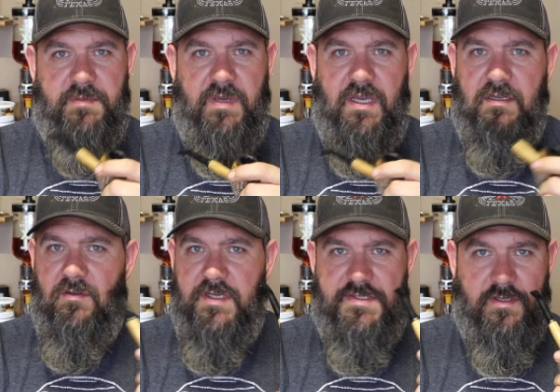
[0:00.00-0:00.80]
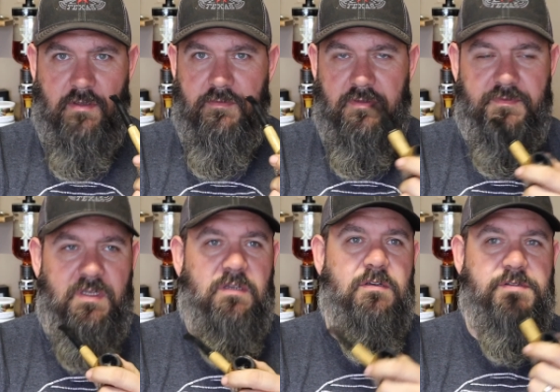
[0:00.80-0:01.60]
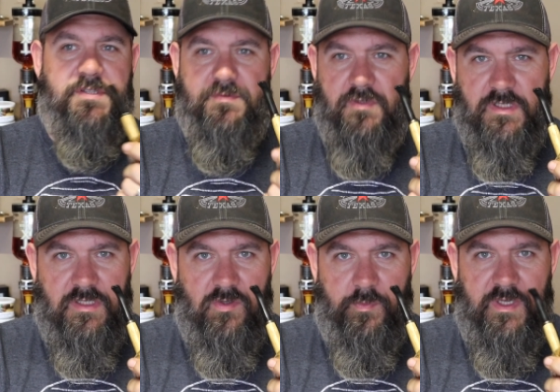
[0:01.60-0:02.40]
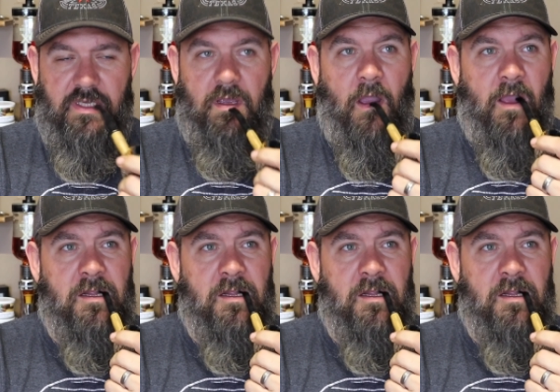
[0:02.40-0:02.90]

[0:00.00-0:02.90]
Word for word: tobacco. It gets all over your fingers, it's really goopy.